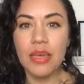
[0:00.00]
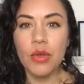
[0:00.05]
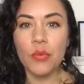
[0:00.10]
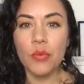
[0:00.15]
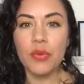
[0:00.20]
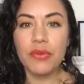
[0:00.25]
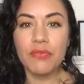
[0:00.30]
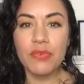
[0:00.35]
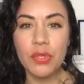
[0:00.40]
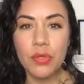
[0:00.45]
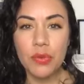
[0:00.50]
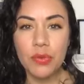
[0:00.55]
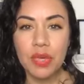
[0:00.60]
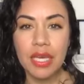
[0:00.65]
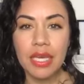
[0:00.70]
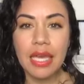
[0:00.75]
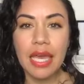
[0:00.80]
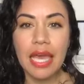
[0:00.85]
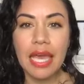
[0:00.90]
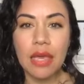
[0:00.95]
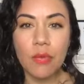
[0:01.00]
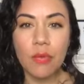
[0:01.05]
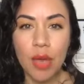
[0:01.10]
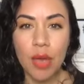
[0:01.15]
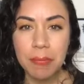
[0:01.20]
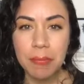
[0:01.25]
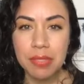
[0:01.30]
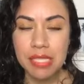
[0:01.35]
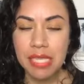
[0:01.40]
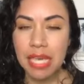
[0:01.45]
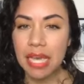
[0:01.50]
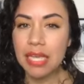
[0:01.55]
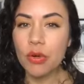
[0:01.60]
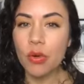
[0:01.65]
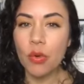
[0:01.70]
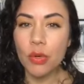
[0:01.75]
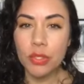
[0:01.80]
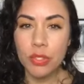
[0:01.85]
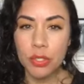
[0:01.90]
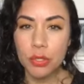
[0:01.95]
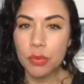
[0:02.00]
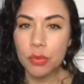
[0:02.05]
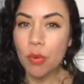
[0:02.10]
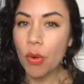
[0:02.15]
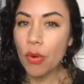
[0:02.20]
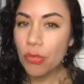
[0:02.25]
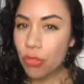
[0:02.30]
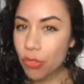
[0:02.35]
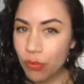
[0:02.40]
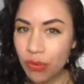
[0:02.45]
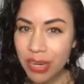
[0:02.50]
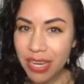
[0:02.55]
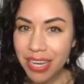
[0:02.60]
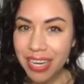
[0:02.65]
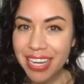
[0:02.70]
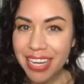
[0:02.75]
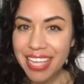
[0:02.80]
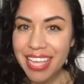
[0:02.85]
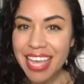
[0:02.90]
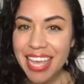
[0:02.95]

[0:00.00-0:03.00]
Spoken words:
reviewing a website or two or three.